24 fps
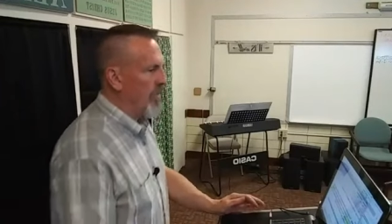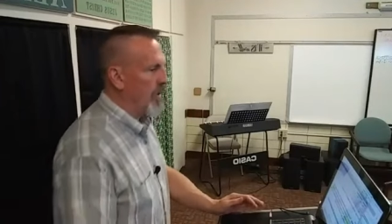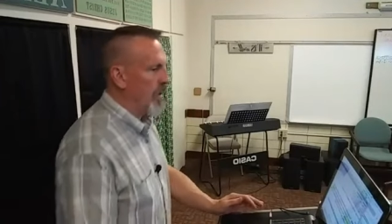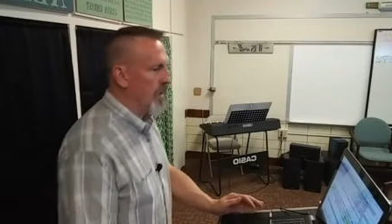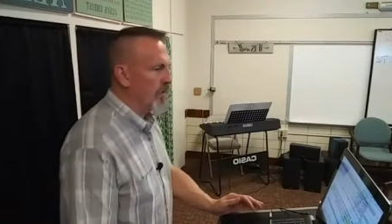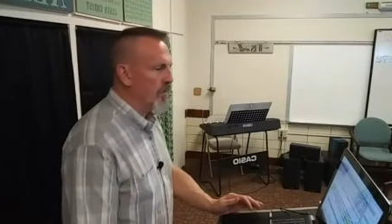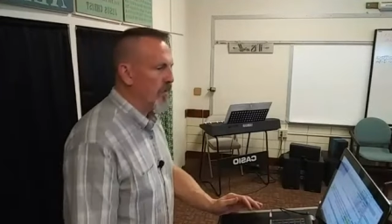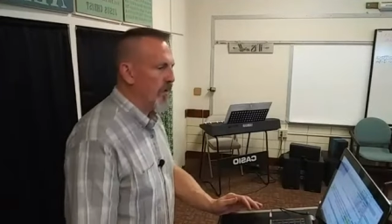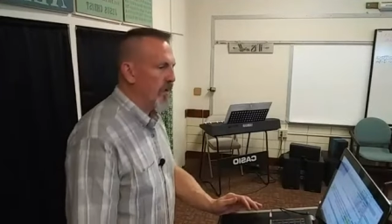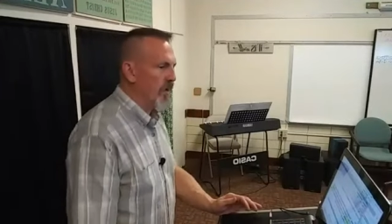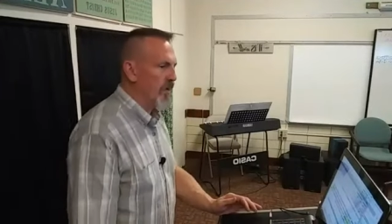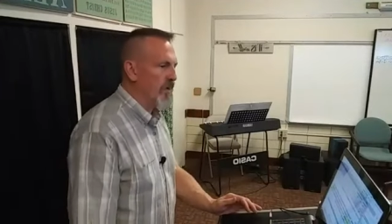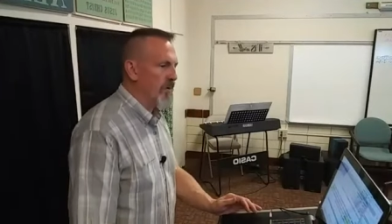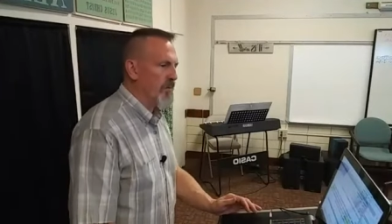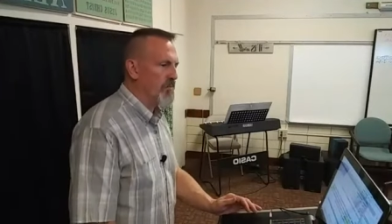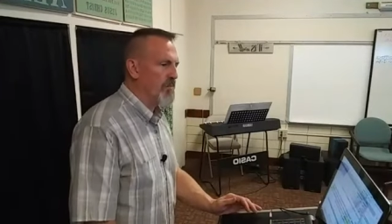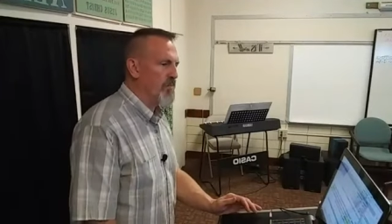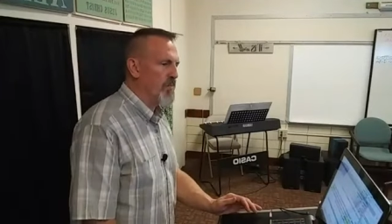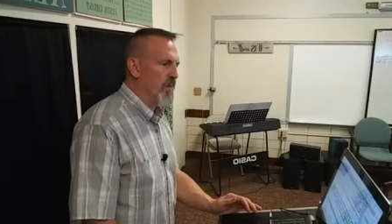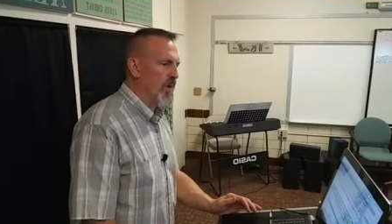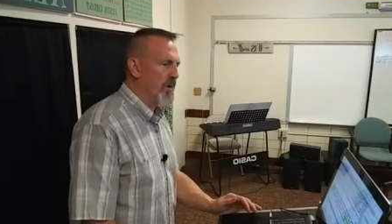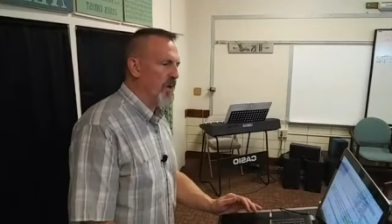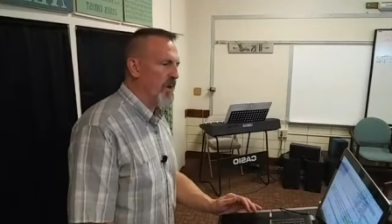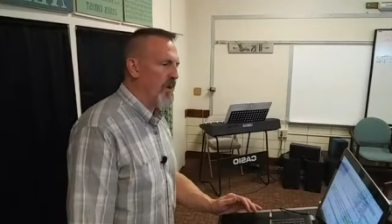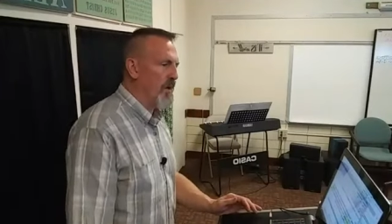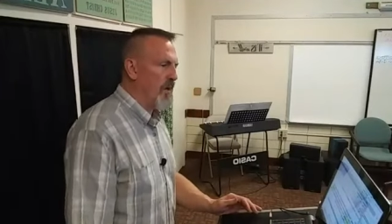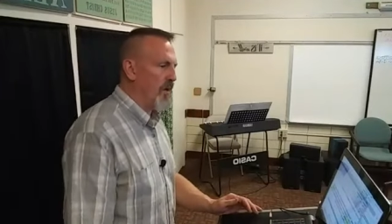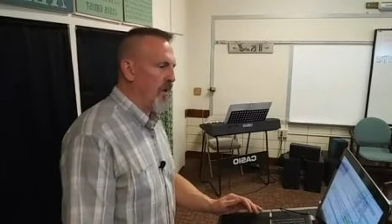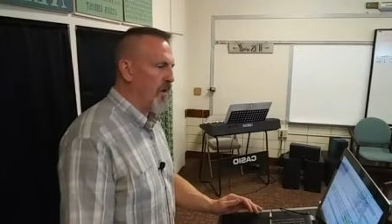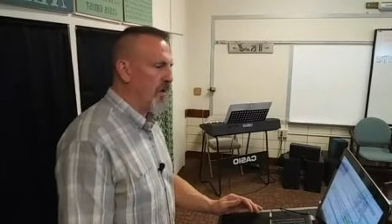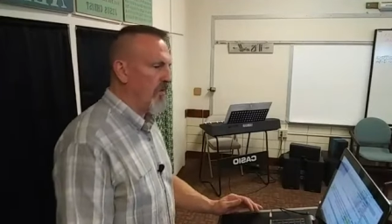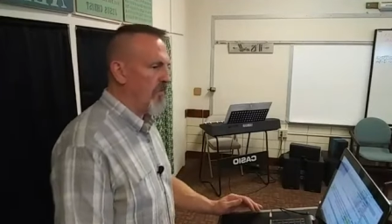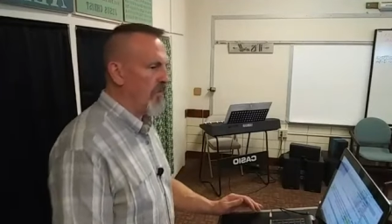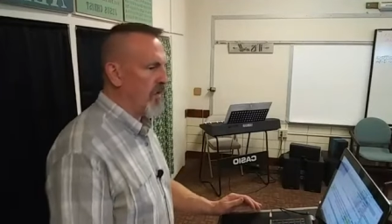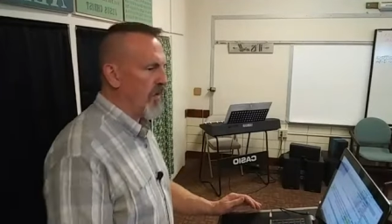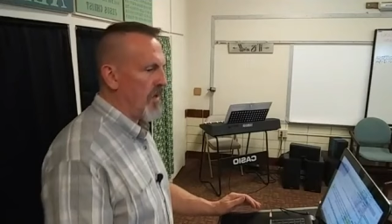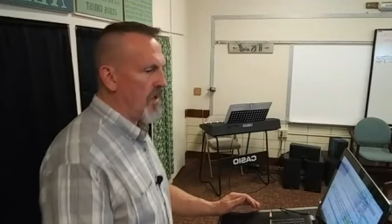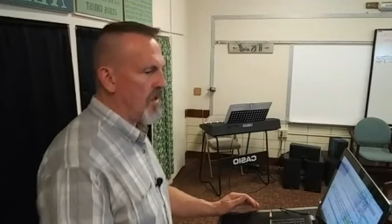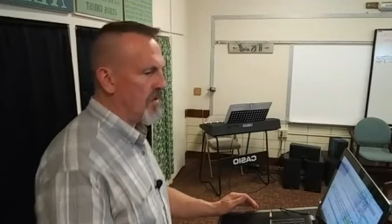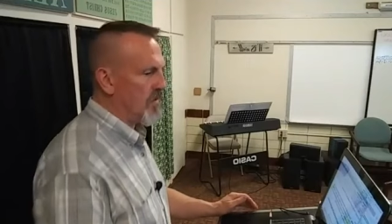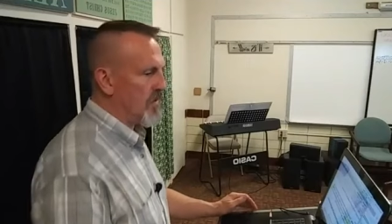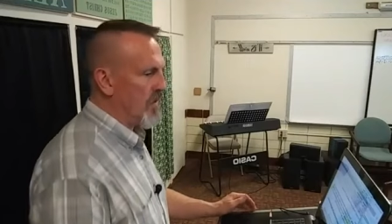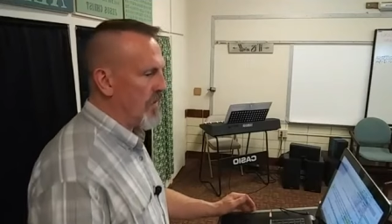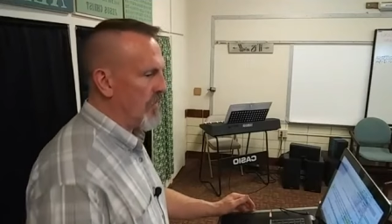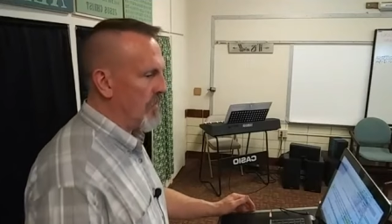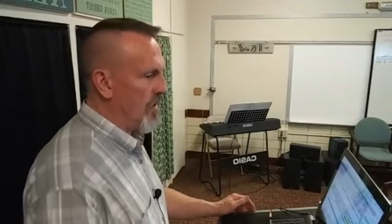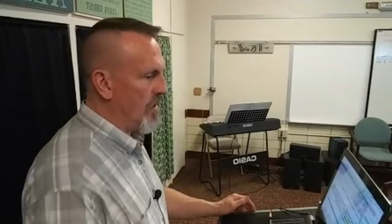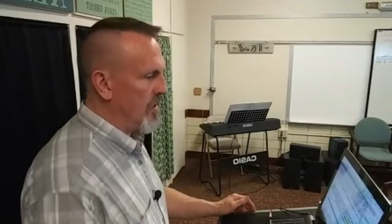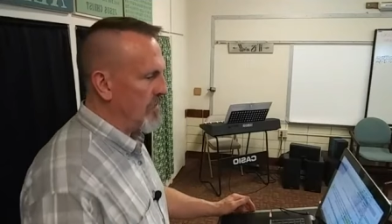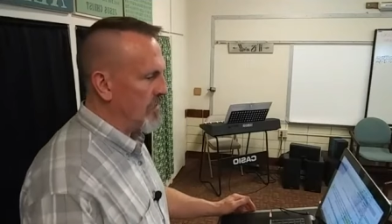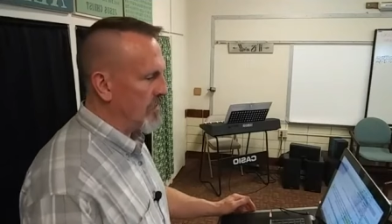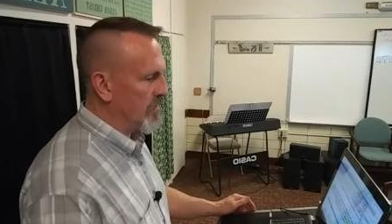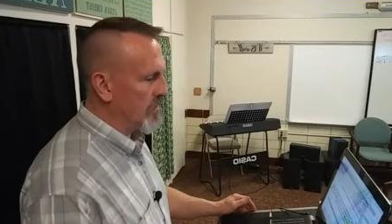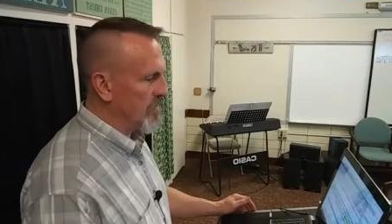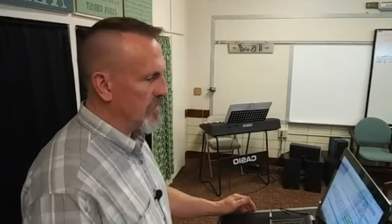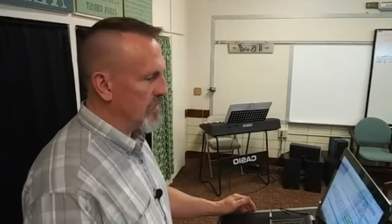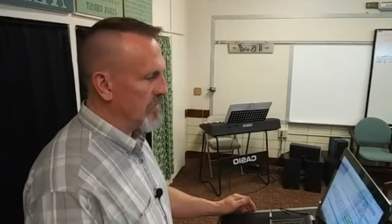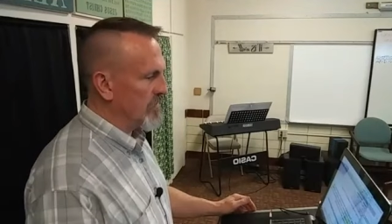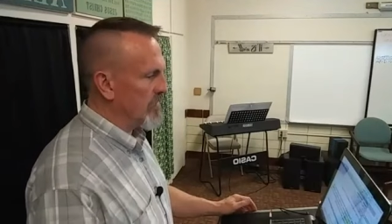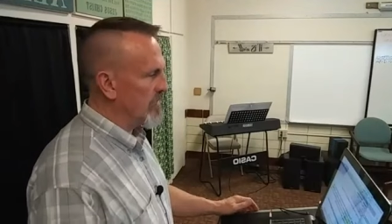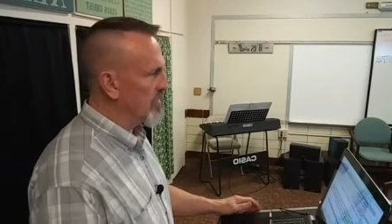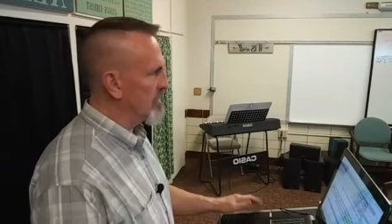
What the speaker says: iniquity, to bring in an everlasting righteousness